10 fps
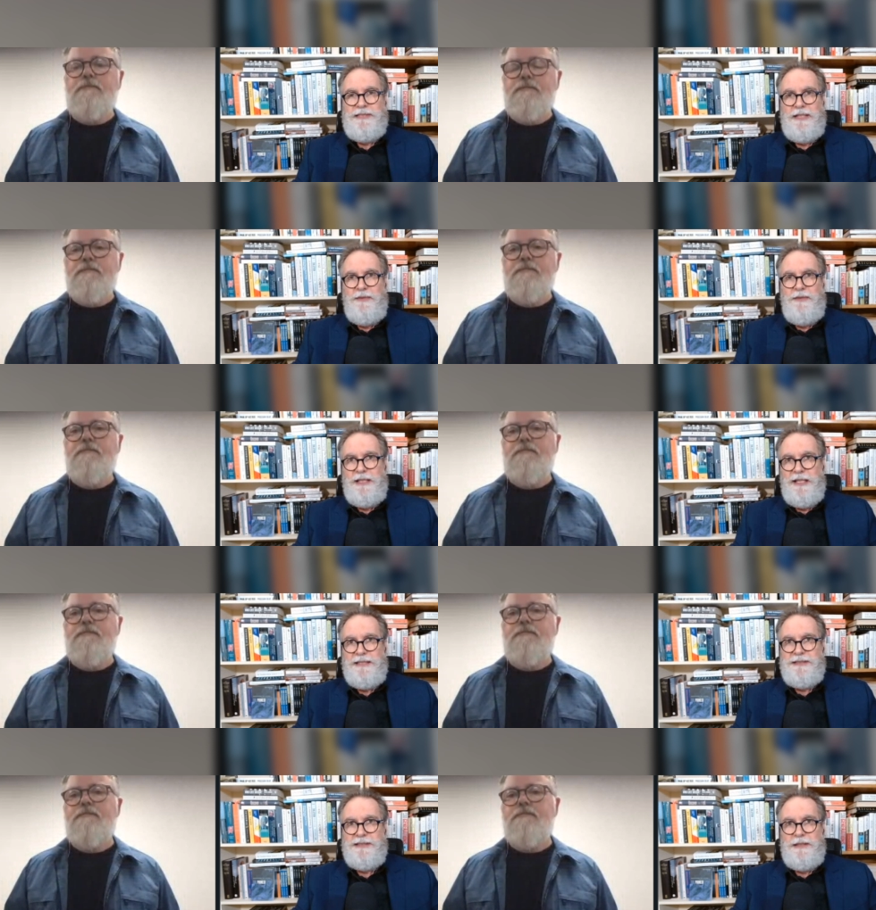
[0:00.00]
Speaker 1: and
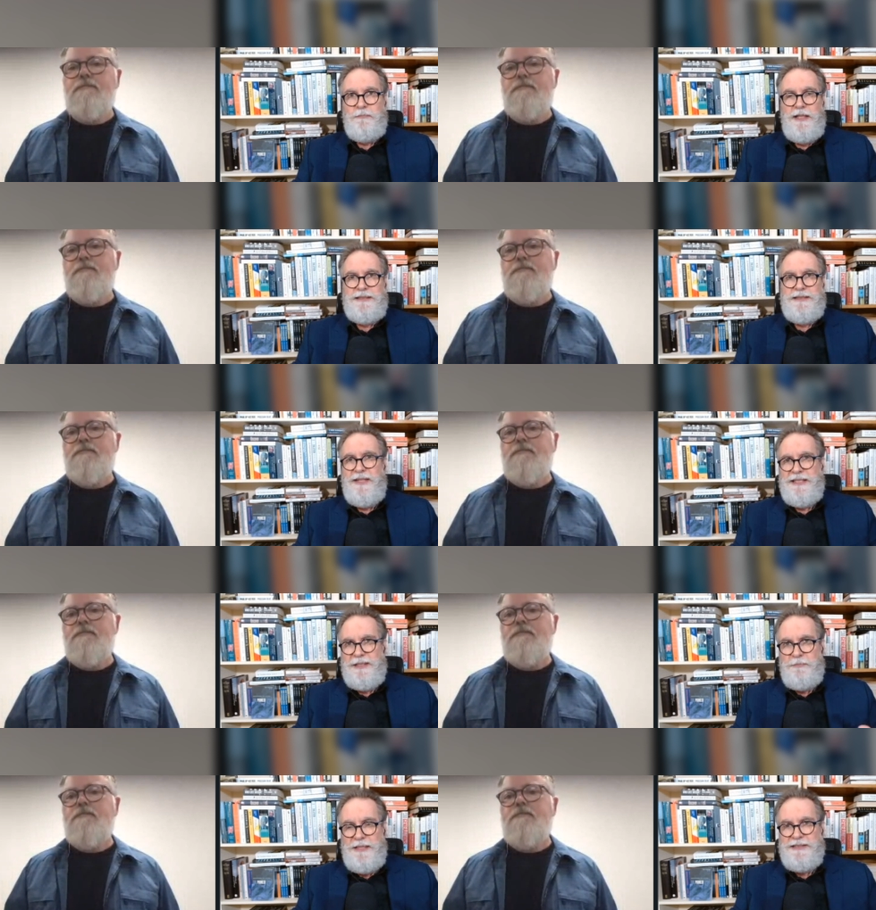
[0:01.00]
regulations in place. So that's the
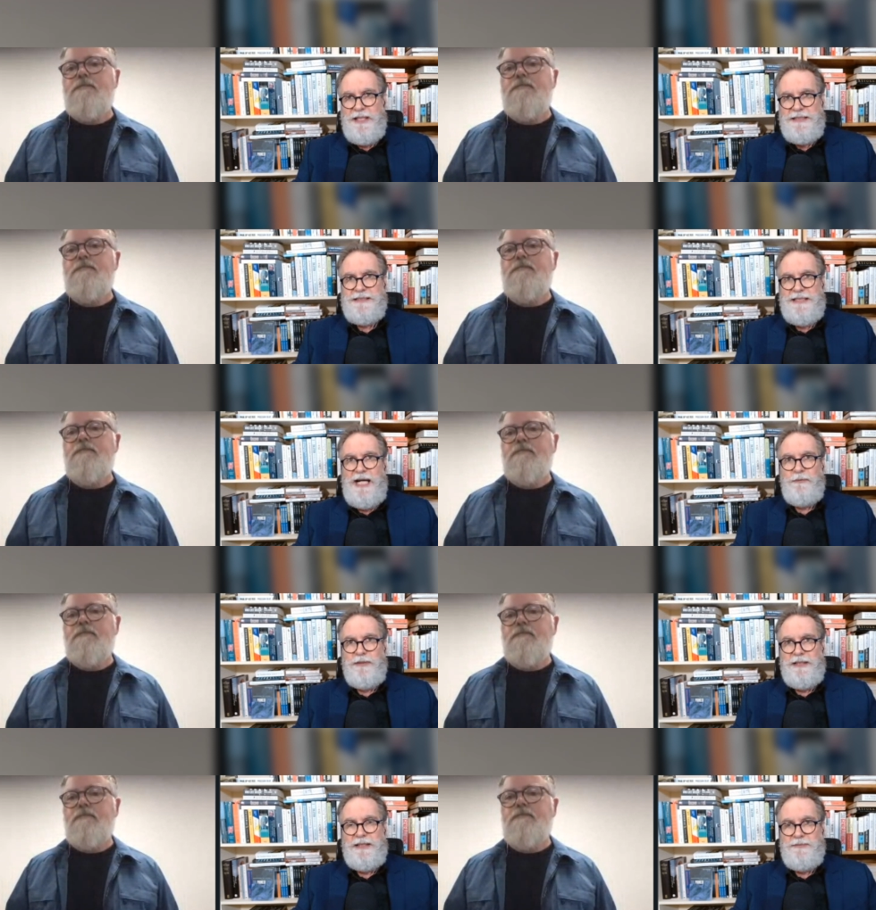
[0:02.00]
place I start when it
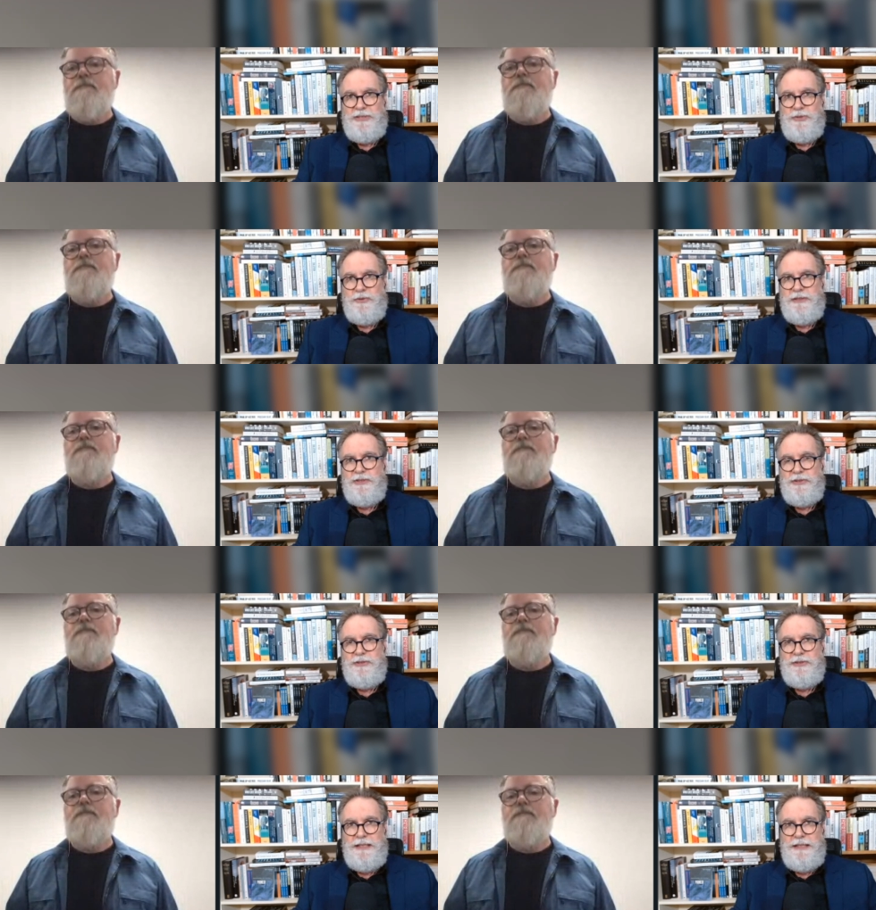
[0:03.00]
comes to talking to church
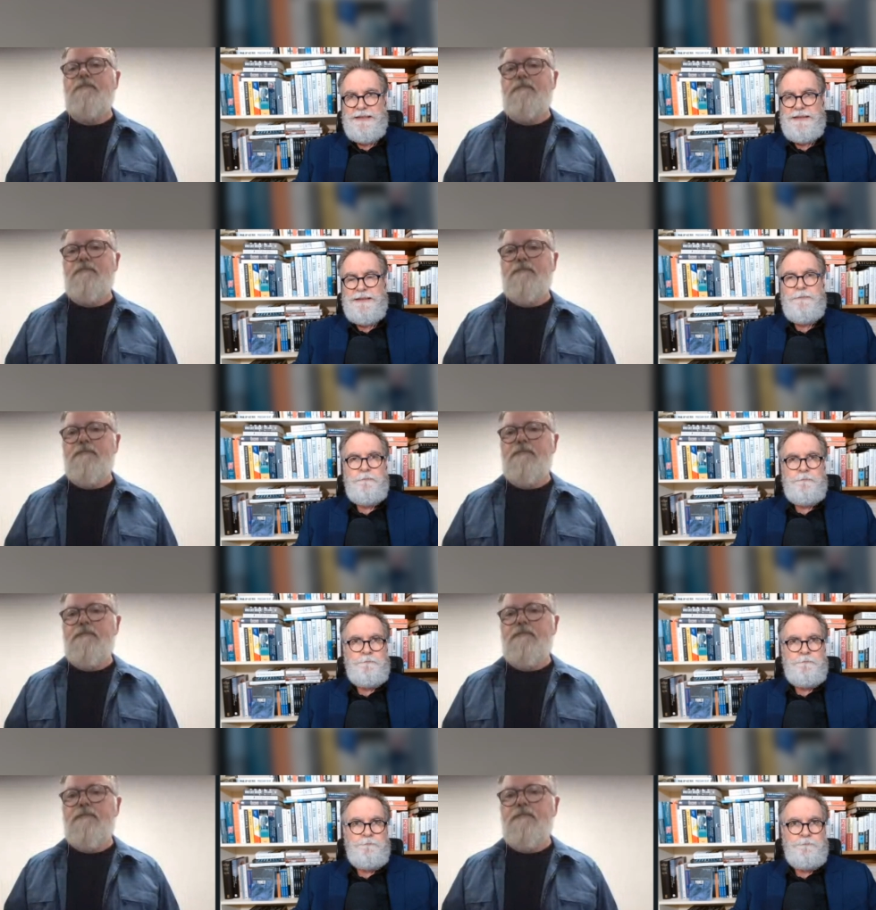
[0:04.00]
leaders.
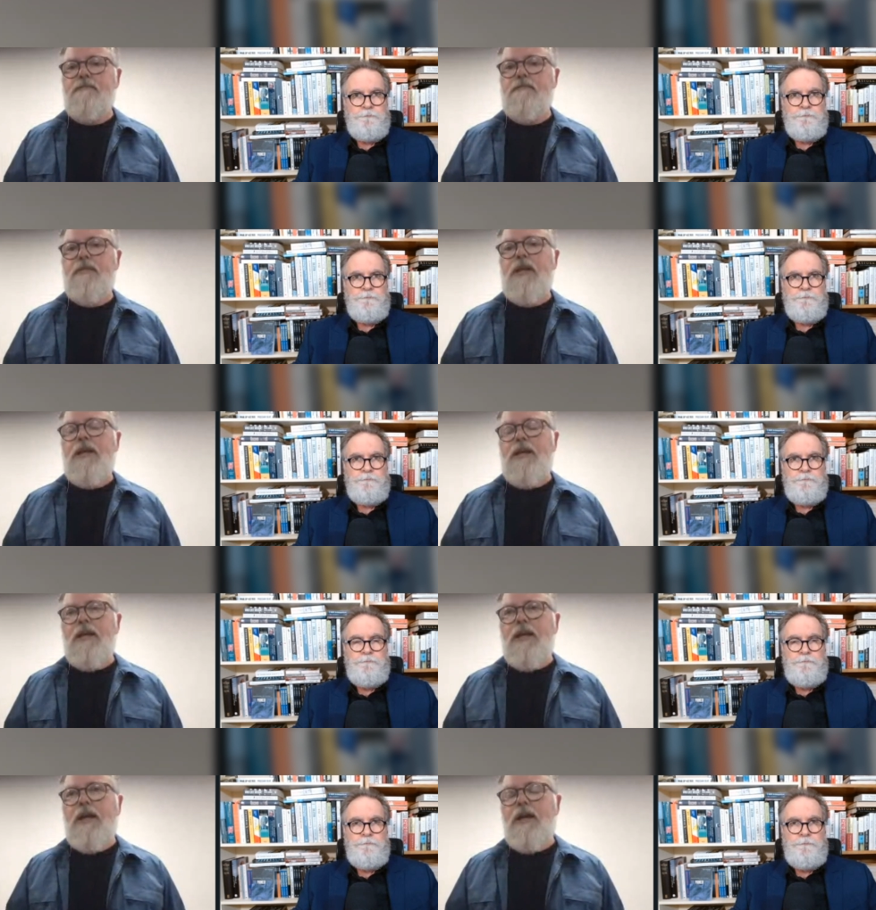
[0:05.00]

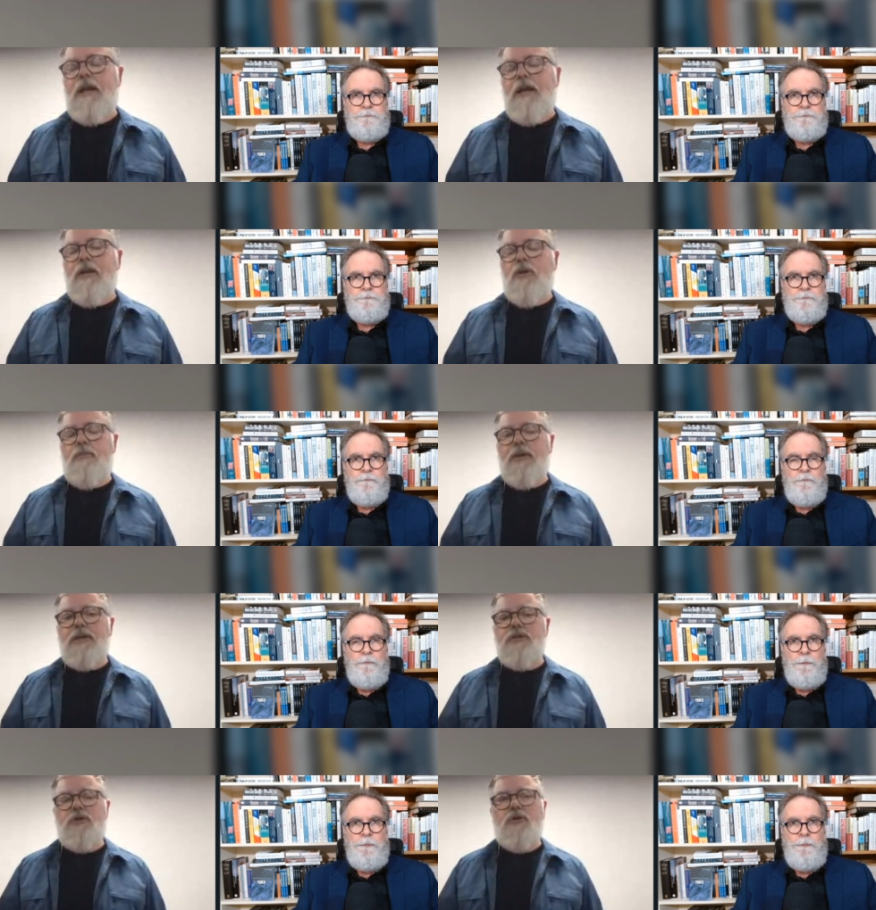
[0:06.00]
Speaker 2: Yeah, and a good place
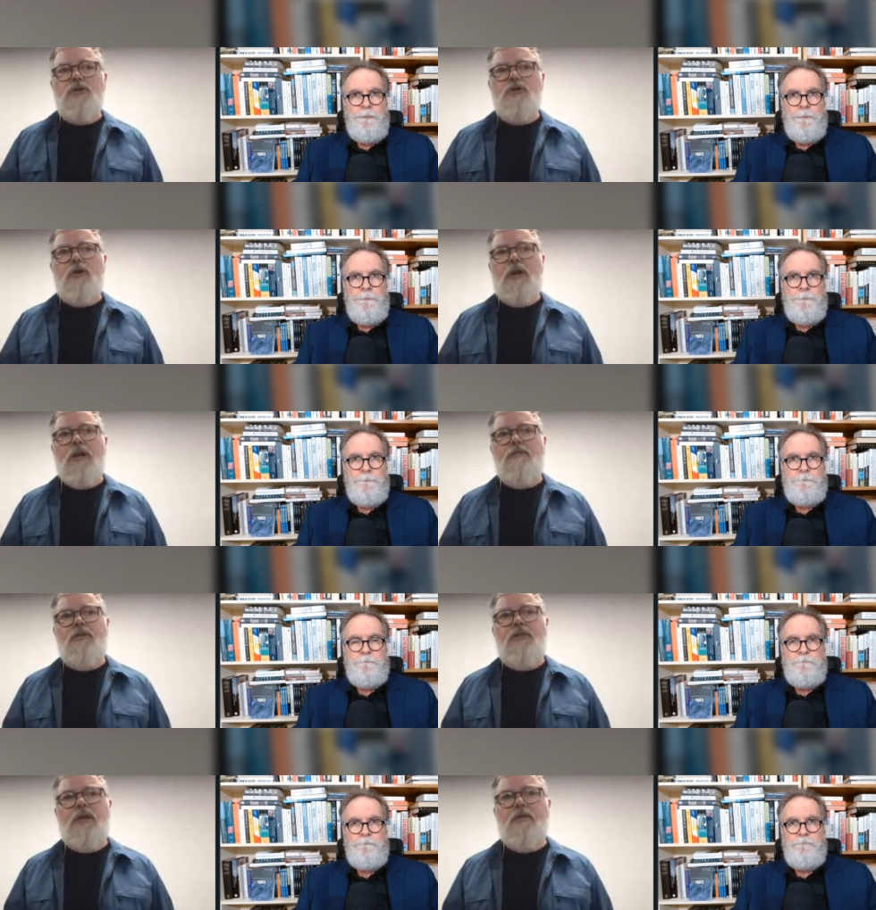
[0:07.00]
to start. And if you think
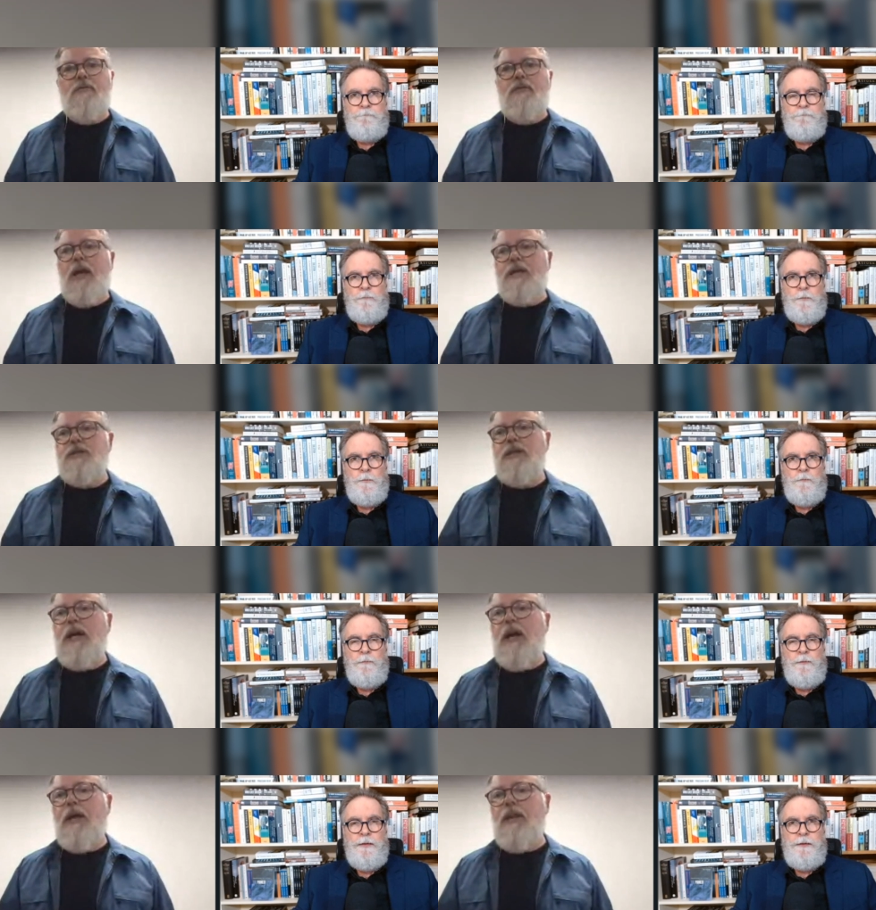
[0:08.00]
of AGI,
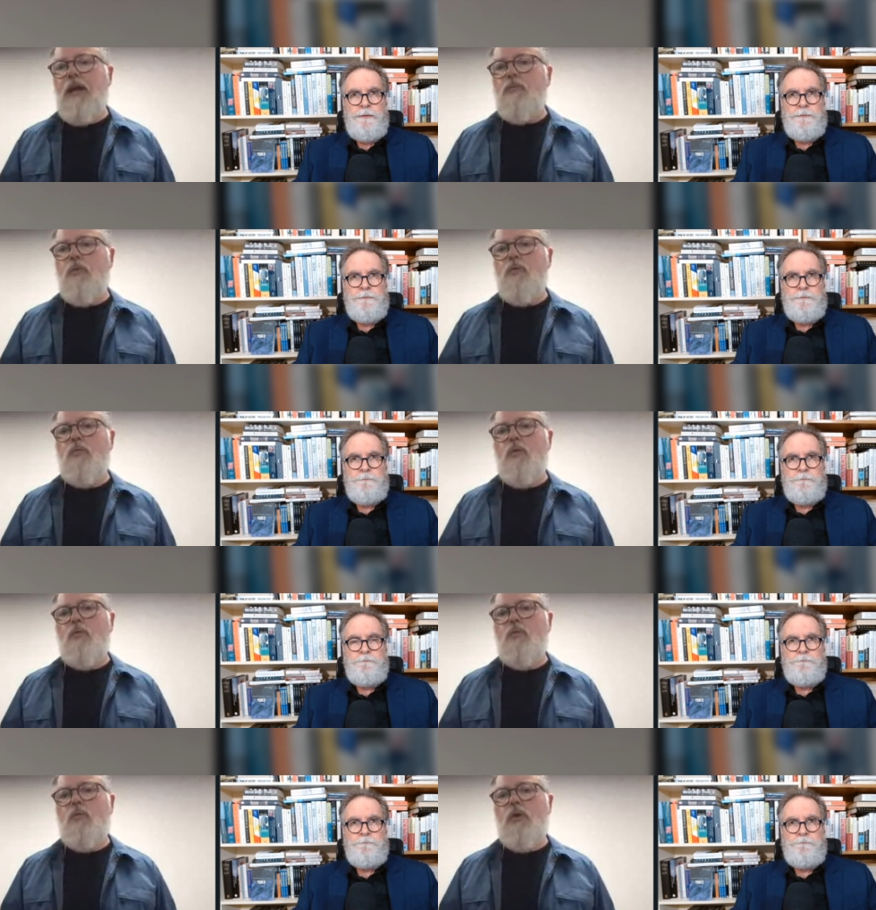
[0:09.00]
then
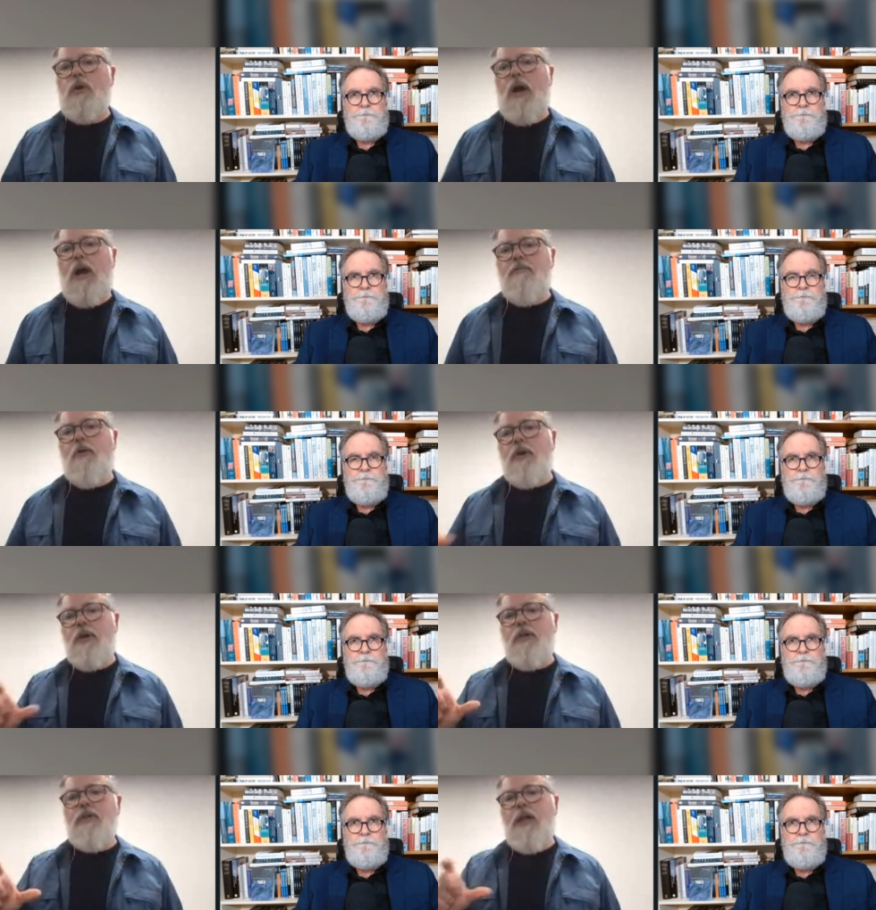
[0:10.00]
how far do you think
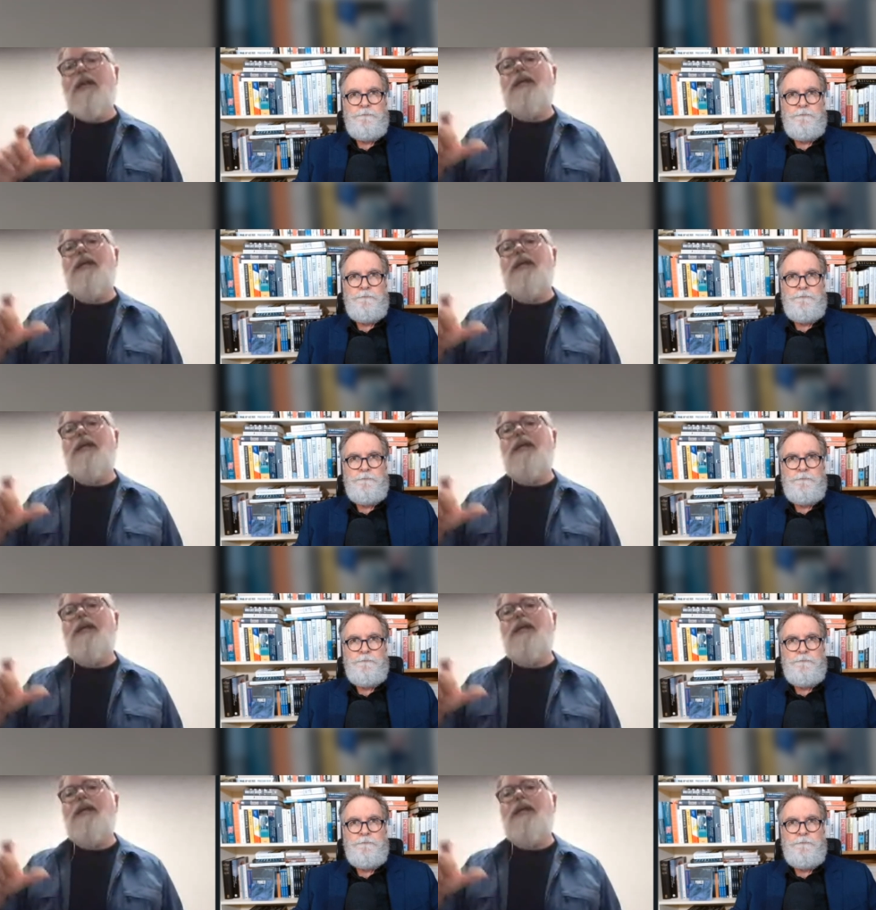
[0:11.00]
that is